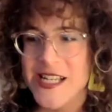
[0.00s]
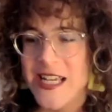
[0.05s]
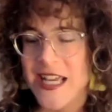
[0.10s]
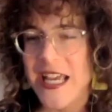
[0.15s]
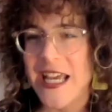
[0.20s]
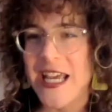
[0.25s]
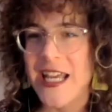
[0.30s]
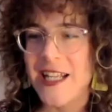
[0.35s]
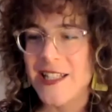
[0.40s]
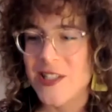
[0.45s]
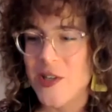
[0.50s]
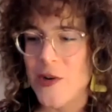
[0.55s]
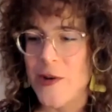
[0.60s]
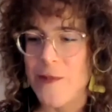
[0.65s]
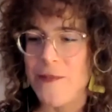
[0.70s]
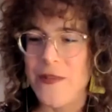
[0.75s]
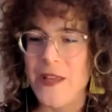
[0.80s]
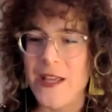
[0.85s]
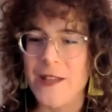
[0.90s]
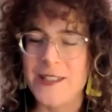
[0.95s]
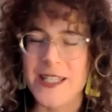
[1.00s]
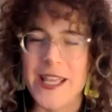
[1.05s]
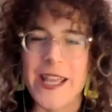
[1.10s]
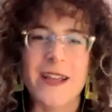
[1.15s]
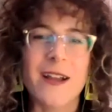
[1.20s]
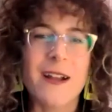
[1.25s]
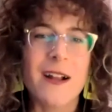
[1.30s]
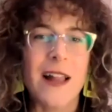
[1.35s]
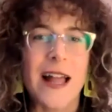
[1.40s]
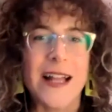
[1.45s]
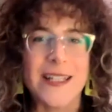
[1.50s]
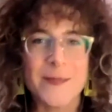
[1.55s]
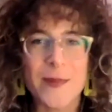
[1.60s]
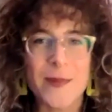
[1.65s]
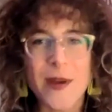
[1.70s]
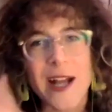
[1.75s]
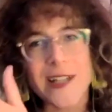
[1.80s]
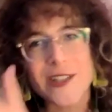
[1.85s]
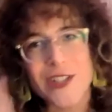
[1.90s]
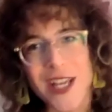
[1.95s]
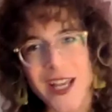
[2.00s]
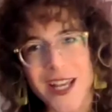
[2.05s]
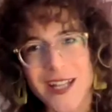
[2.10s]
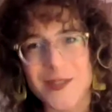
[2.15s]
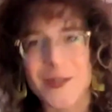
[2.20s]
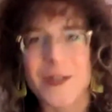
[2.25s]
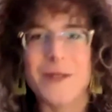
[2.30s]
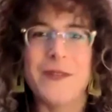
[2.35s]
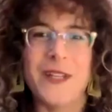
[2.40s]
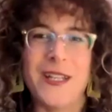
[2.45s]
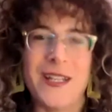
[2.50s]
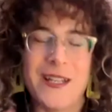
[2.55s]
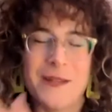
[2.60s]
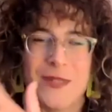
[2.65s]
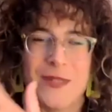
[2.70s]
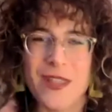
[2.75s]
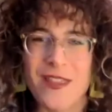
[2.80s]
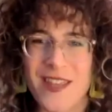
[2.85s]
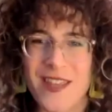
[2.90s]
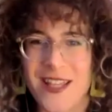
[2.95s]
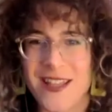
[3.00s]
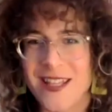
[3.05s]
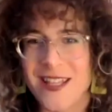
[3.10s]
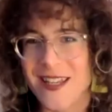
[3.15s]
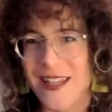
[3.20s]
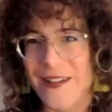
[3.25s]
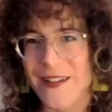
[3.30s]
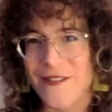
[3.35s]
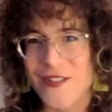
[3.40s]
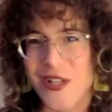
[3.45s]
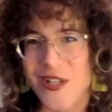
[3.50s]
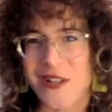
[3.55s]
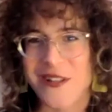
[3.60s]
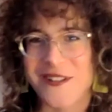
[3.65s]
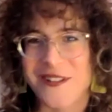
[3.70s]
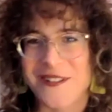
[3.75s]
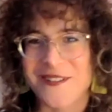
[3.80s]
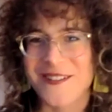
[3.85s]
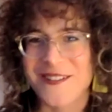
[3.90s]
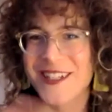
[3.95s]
And so it's like a class project, or it becomes a thing that lives on a